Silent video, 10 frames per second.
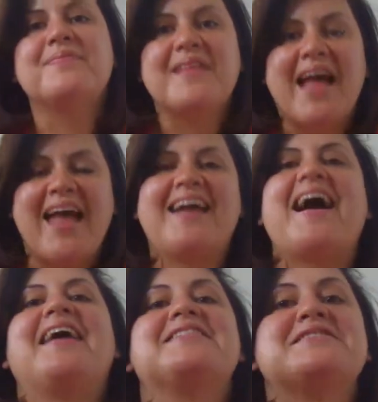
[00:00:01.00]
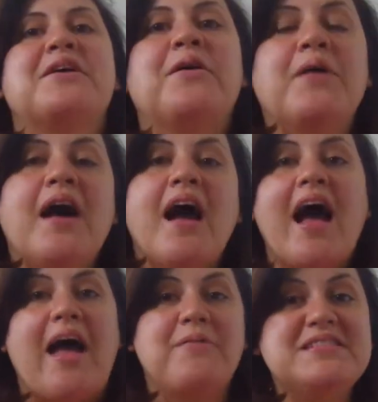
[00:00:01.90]
Hey guys, so
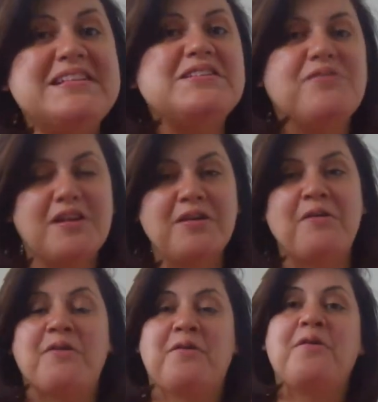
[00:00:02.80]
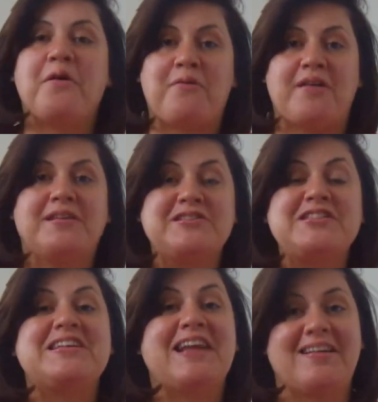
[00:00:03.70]
I've been seeing this video go around the
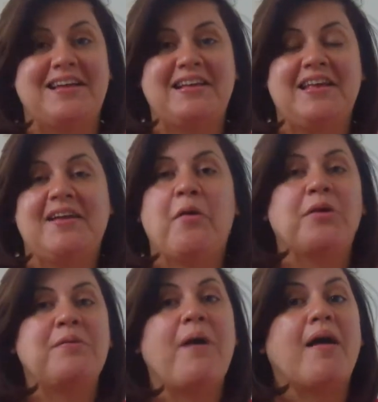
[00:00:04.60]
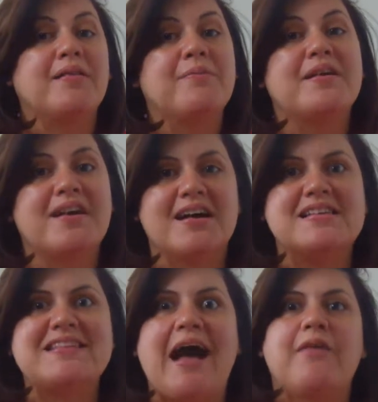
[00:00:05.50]
internet a lot lately, only partly
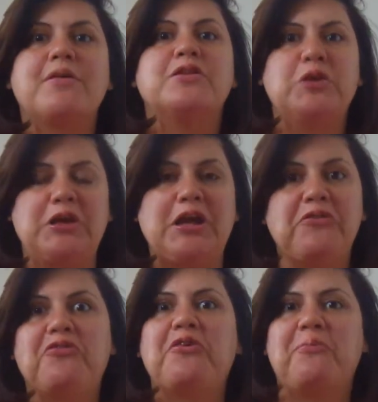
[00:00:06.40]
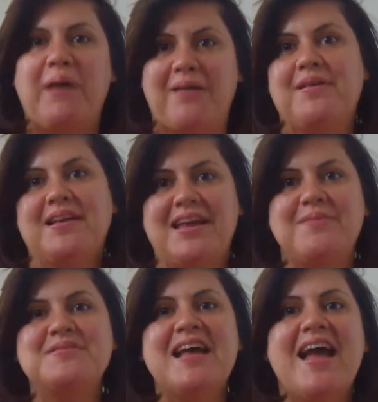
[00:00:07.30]
because I've been looking for baby
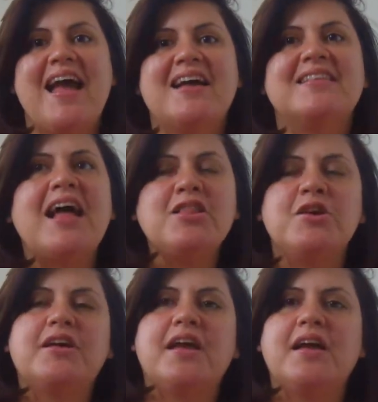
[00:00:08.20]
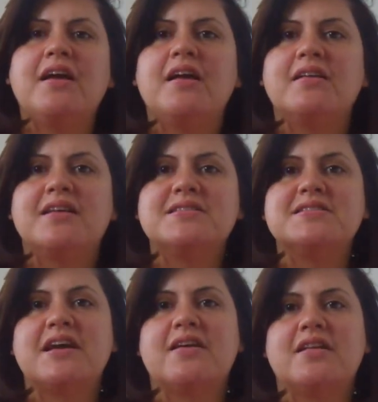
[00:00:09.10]
names. Not looking
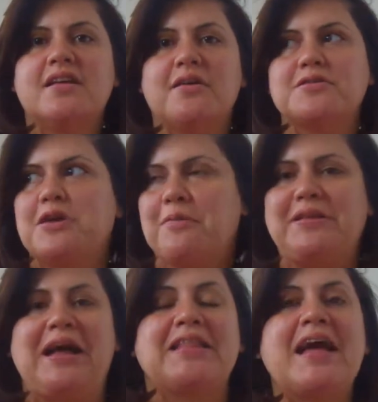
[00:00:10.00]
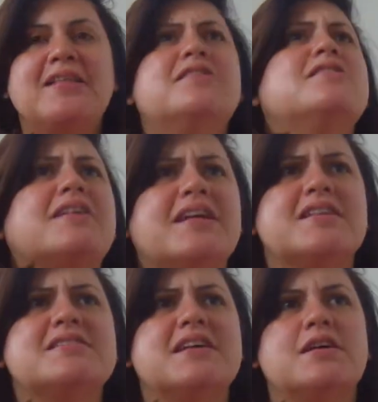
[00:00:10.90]
necessarily, oh sorry about that, not looking
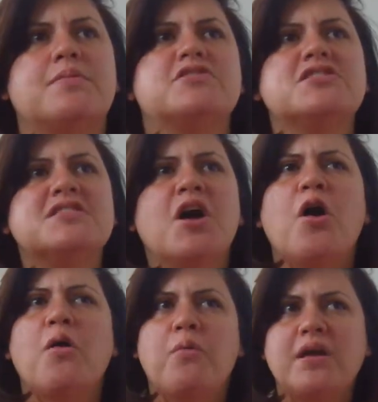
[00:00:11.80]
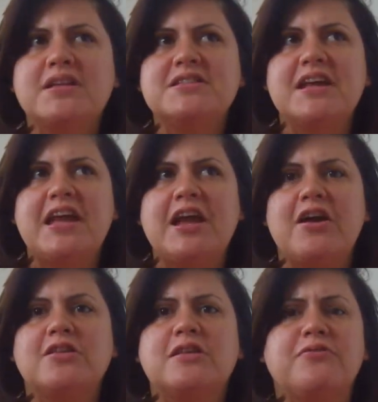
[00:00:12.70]
necessarily, but just wanting to
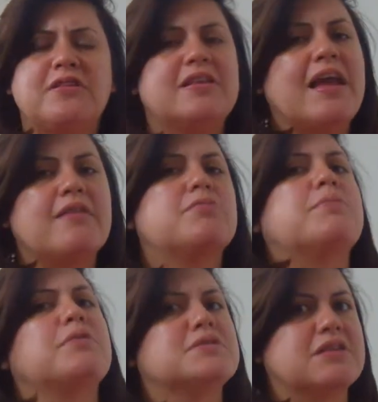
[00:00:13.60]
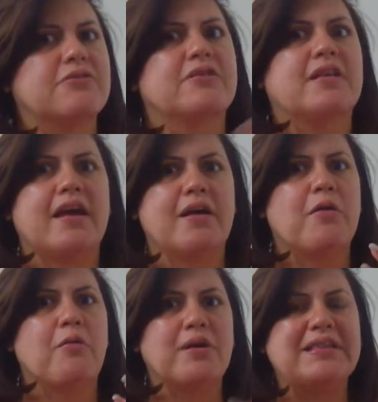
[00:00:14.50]
hear different names, people's different, like
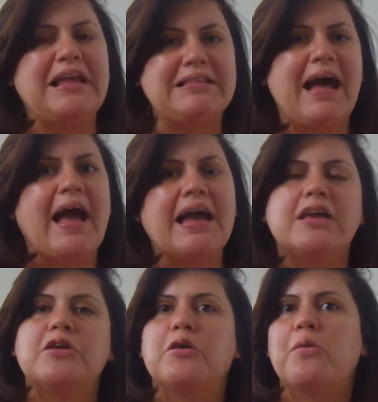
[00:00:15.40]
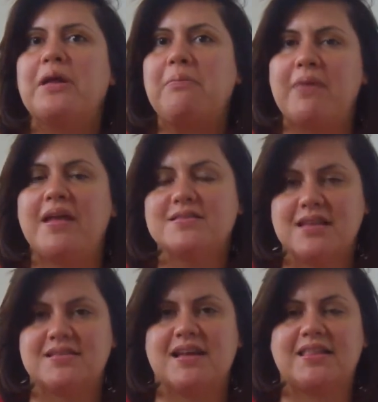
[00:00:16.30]
what they like, you know, what it means,
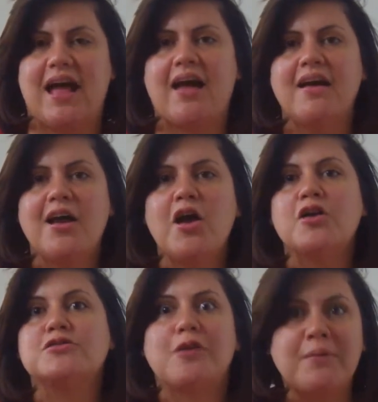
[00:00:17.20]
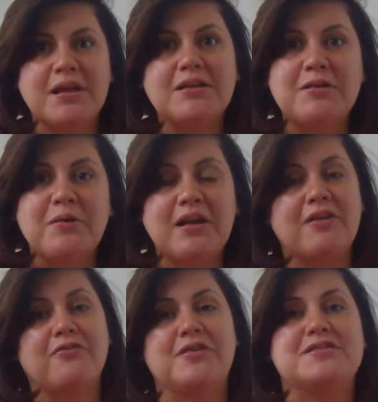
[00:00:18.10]
things like that. So I'm going to do one
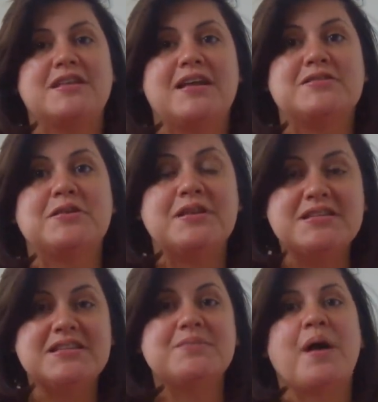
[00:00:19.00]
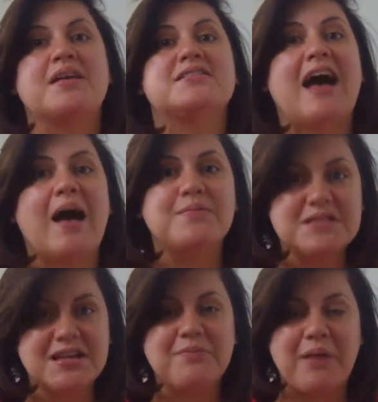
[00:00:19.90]
here for you today. So this is my top
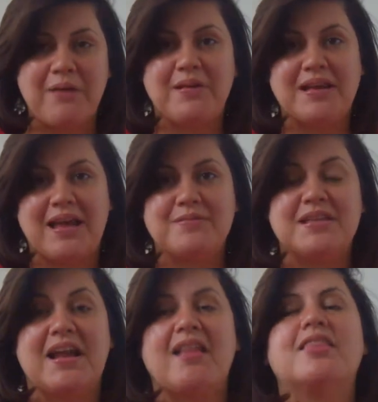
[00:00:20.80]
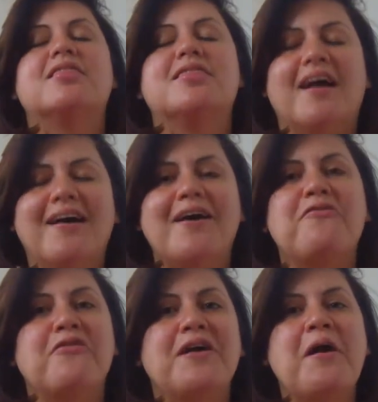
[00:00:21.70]
10 baby names that I
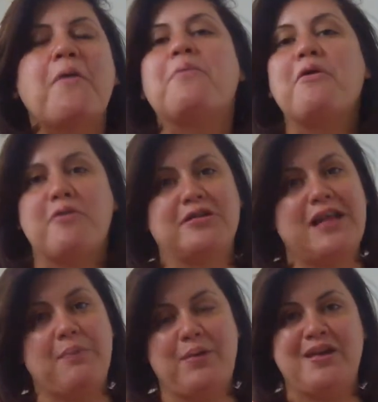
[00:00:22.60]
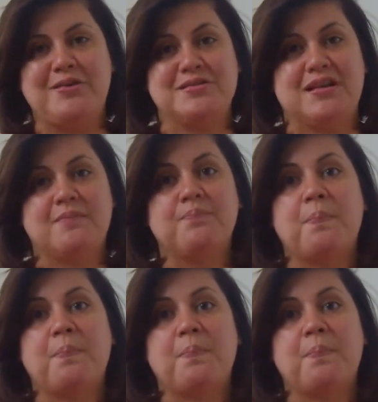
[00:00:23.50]
love but will not be using.